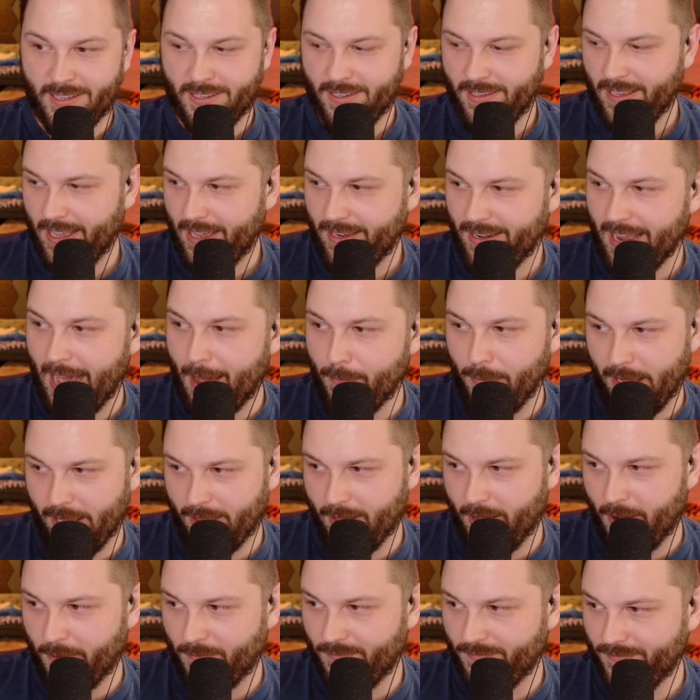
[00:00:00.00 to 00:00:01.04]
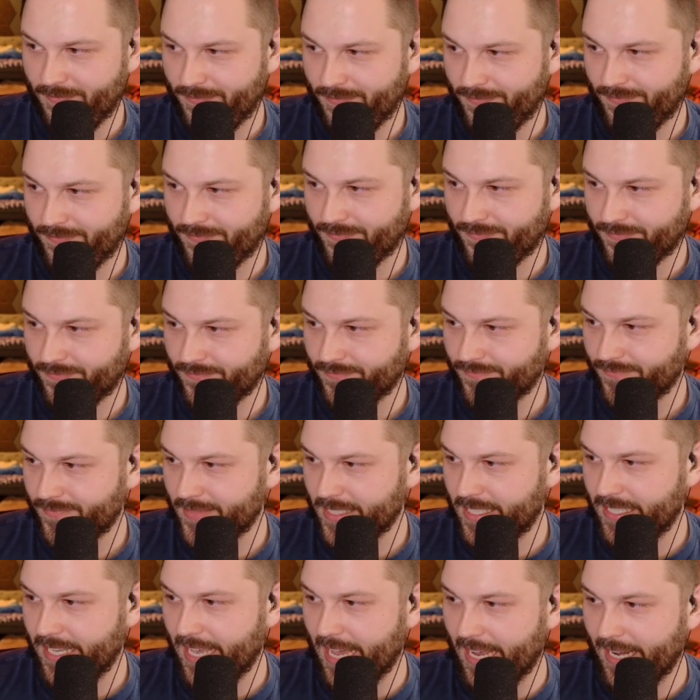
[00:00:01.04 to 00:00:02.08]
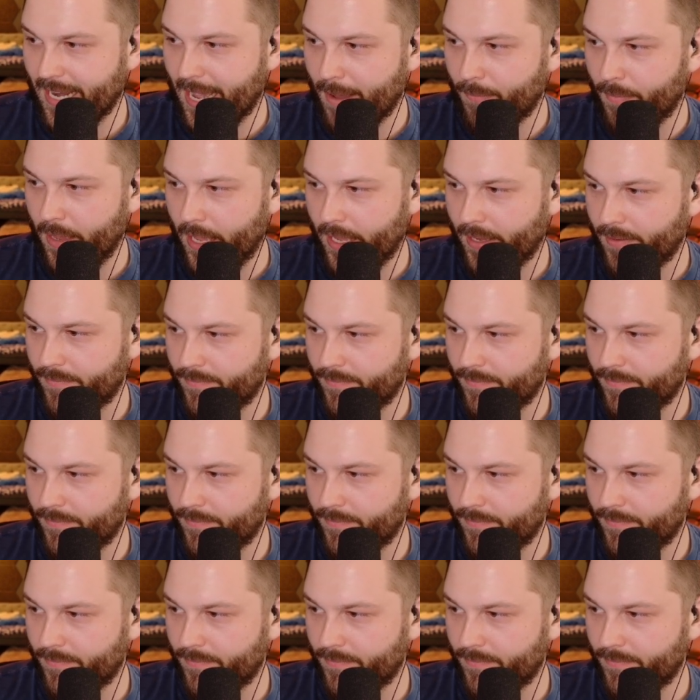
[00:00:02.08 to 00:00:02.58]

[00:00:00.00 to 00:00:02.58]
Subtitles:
Not me, though. Yeah, not me.